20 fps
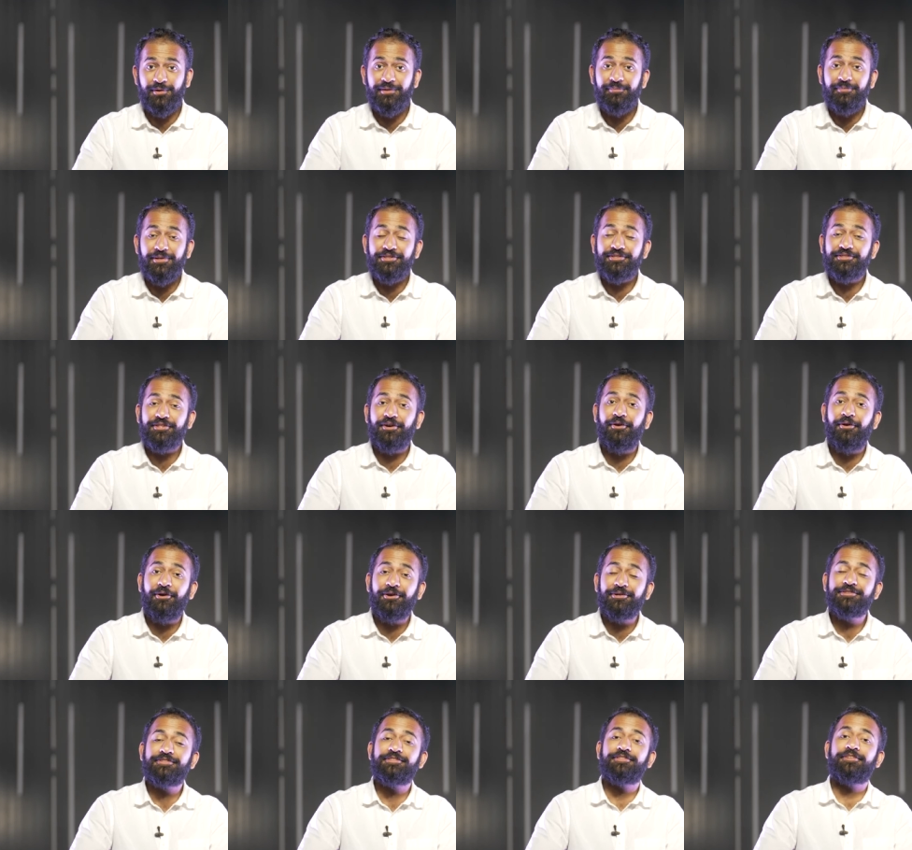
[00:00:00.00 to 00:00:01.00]
we must
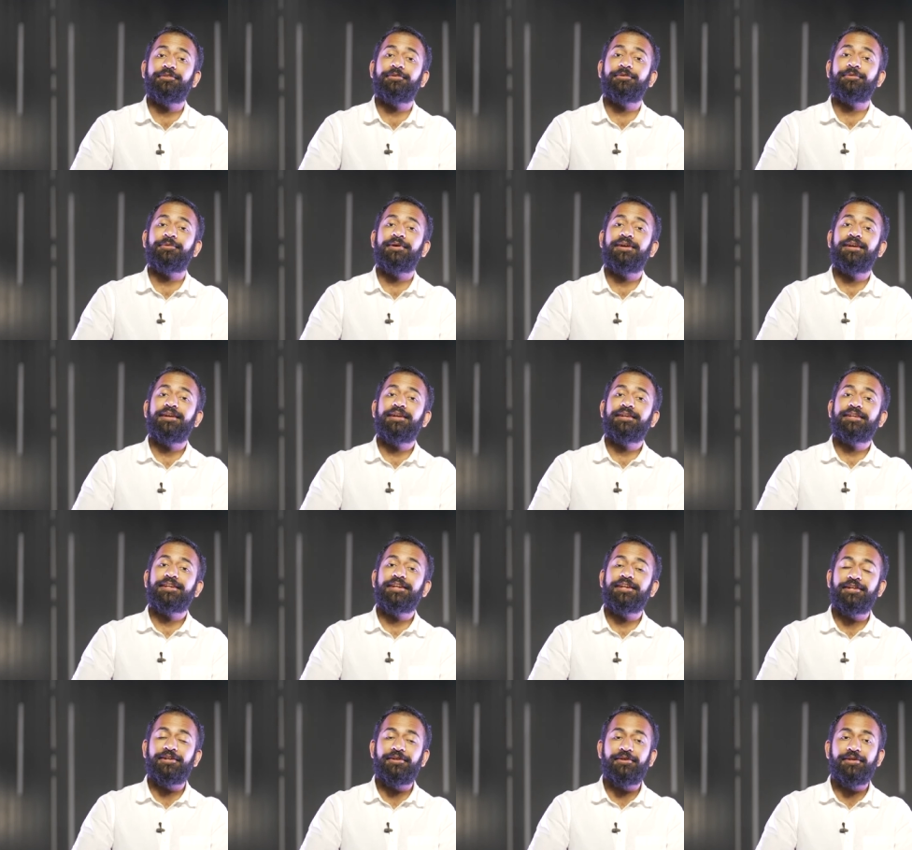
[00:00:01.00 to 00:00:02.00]
also
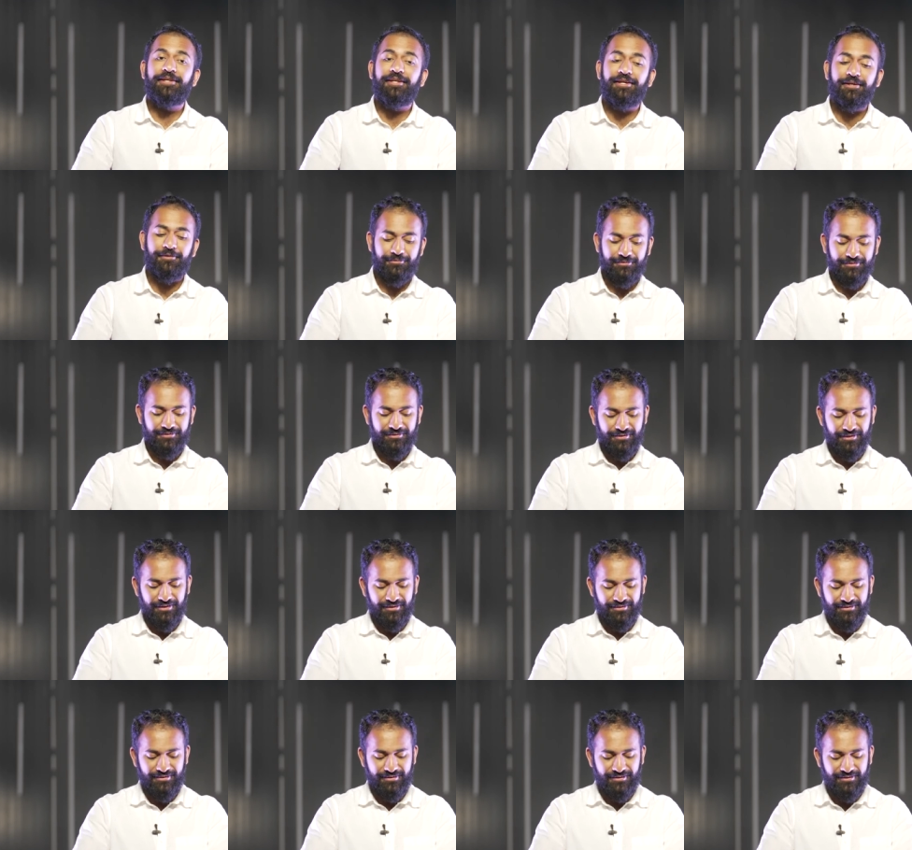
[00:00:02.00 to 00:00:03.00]
carry out
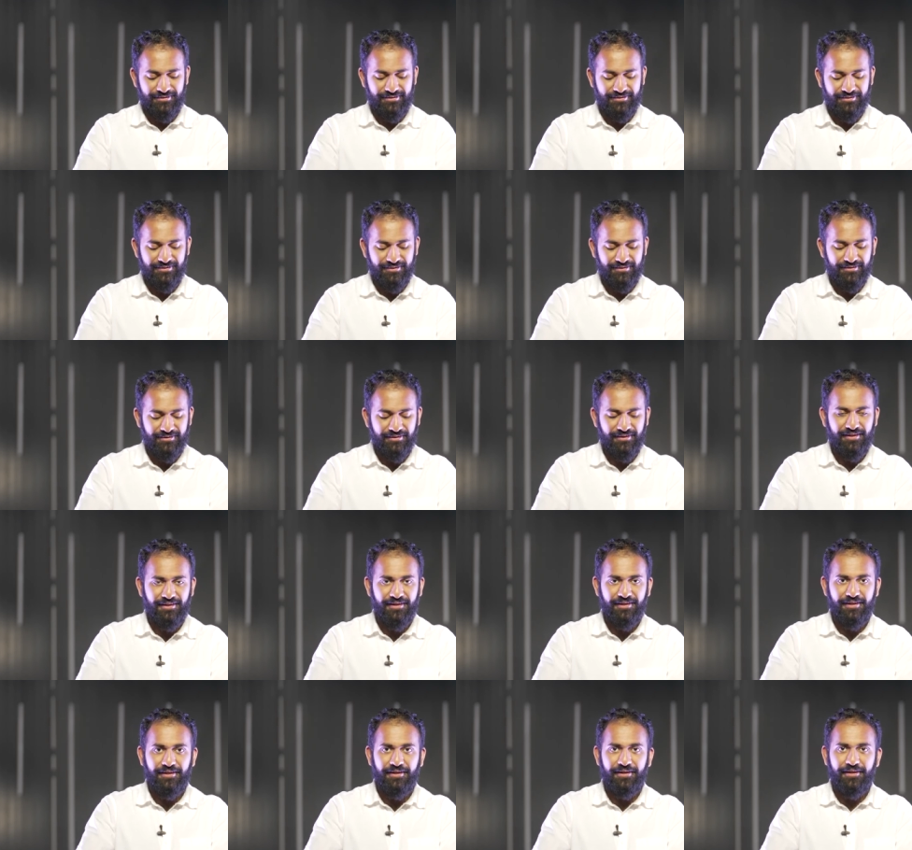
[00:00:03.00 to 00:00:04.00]
justice.
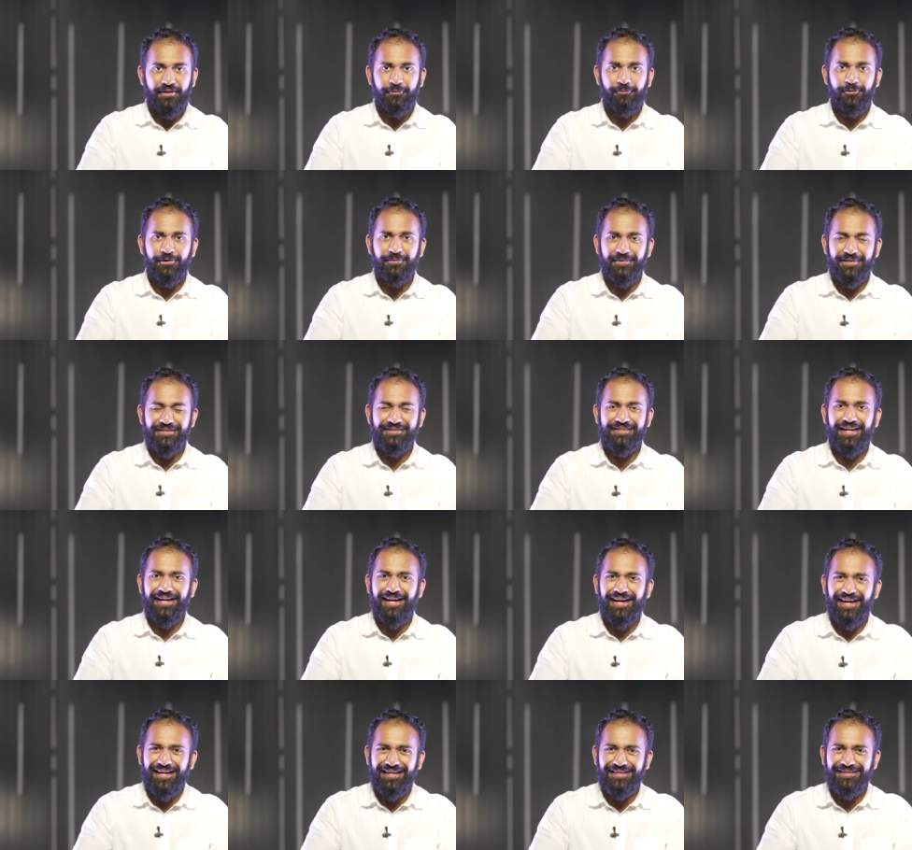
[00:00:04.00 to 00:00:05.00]
We must
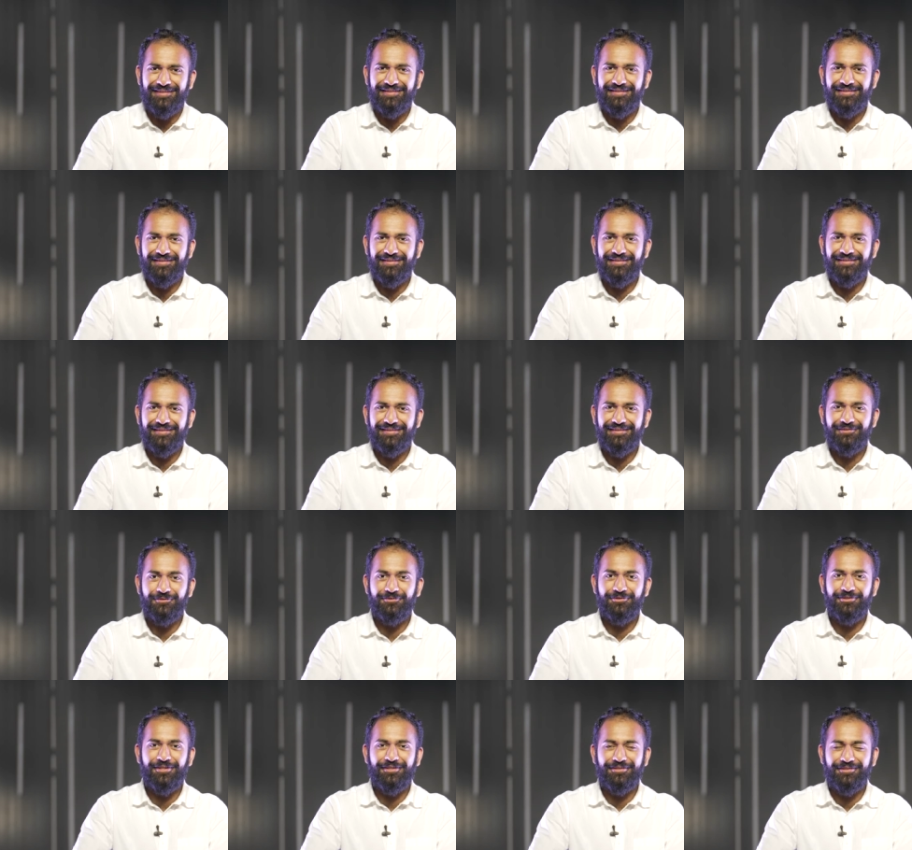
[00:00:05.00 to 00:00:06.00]
act
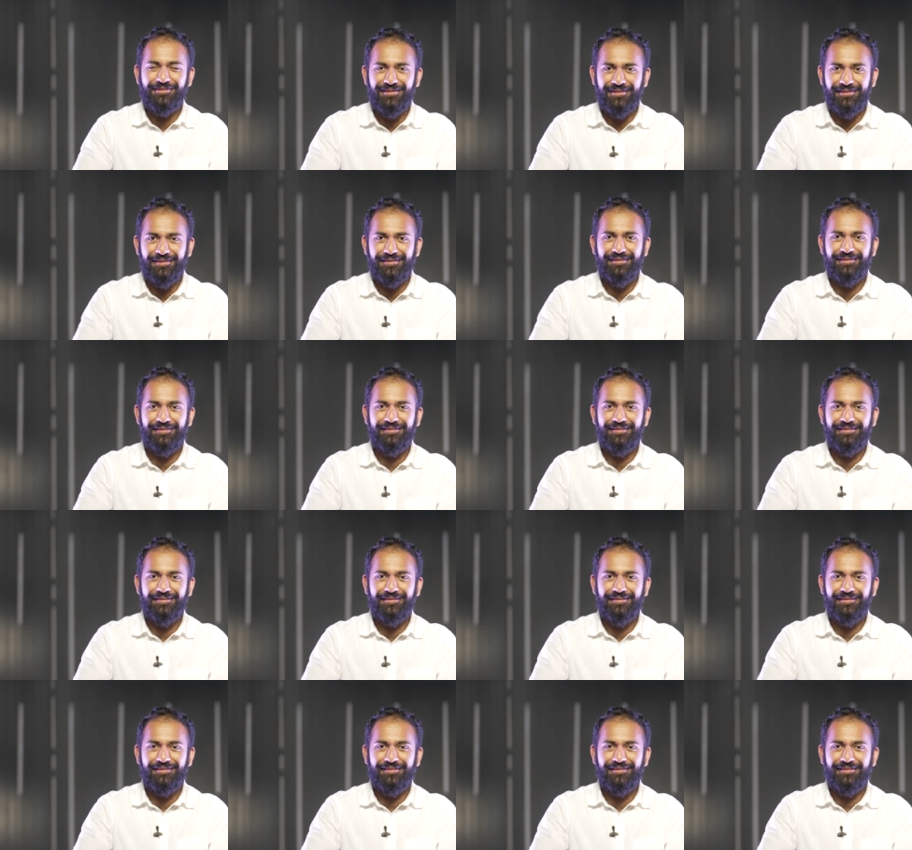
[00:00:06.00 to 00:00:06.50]
justly.